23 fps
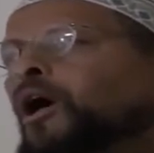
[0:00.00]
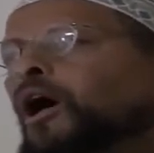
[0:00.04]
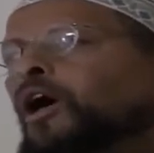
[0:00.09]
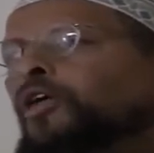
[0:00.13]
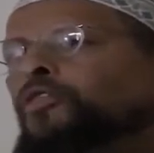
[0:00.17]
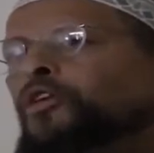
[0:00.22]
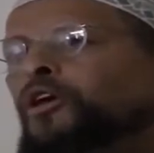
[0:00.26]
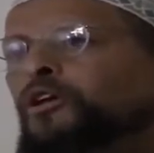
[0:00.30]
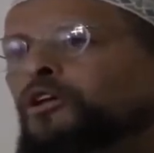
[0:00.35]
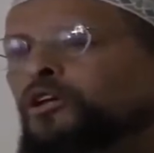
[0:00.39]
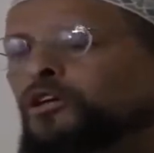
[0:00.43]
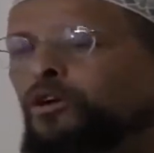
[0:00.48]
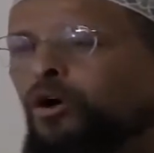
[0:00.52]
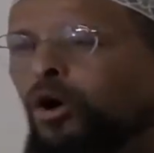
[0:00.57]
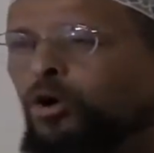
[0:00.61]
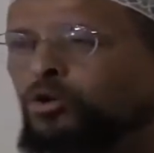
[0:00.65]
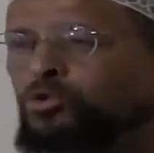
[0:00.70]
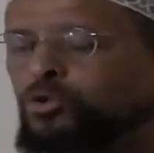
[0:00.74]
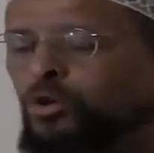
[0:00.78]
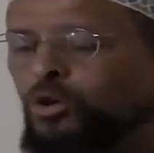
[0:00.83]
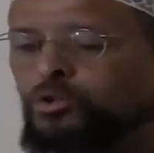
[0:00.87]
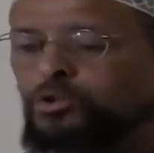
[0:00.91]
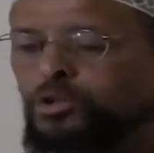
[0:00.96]
And then he
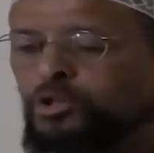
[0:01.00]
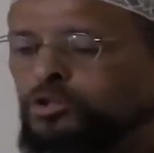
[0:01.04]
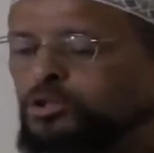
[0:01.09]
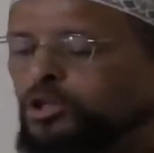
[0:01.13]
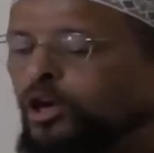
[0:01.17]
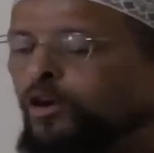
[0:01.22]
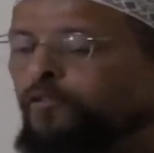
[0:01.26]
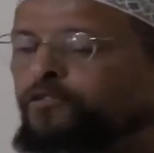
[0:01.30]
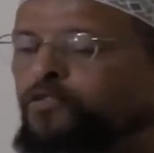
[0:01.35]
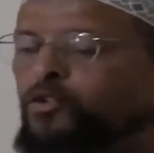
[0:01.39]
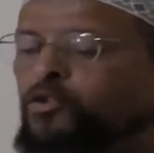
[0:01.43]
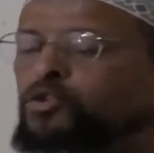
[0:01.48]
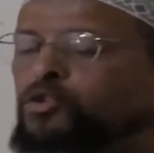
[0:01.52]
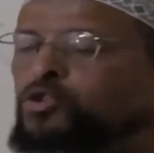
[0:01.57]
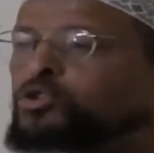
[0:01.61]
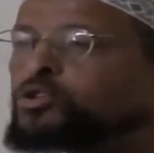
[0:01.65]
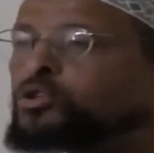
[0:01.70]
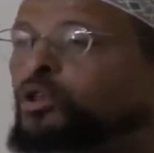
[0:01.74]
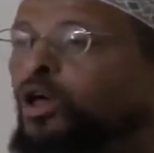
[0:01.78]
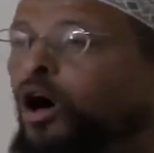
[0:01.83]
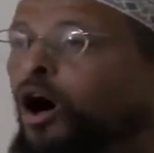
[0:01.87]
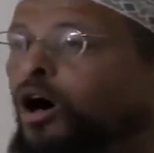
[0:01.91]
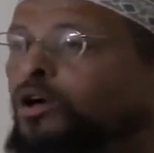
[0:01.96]
goes on to say, if you
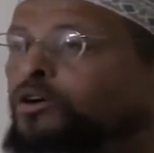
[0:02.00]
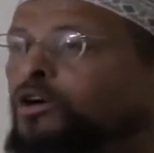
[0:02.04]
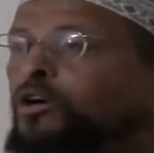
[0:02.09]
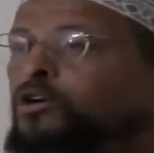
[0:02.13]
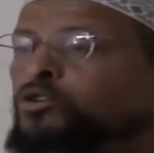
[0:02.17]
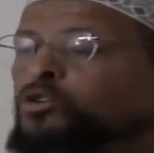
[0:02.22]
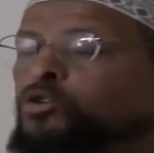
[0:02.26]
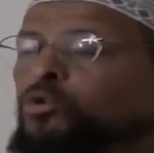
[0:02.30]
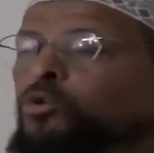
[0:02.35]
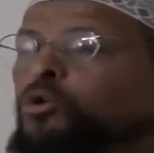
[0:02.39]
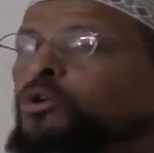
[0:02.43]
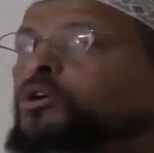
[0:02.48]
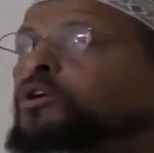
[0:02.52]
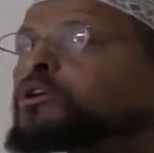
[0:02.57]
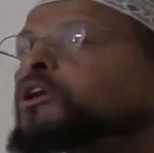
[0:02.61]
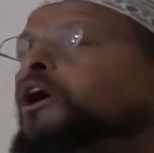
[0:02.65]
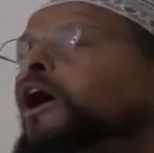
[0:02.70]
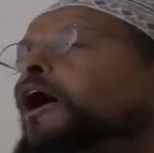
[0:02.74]
slaughter, do it in